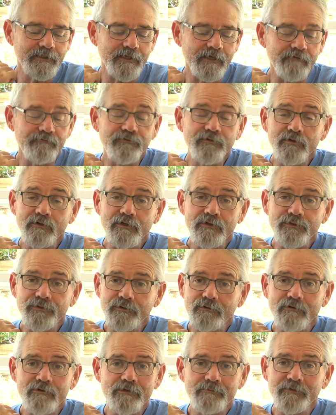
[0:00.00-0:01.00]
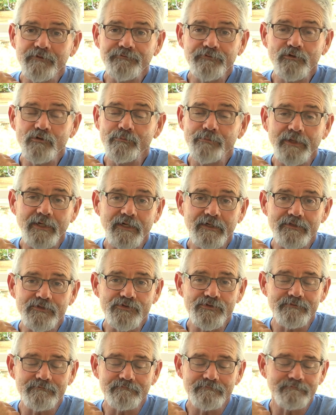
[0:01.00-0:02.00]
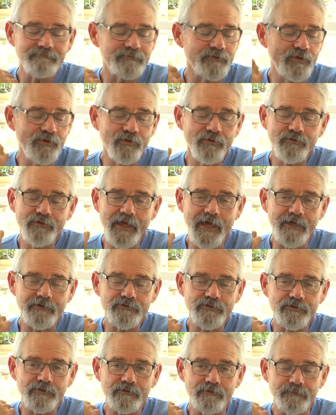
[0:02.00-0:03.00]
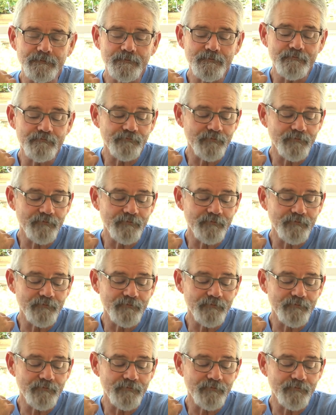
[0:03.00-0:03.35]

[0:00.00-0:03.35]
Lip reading: if you can throw them a few bucks, do that too.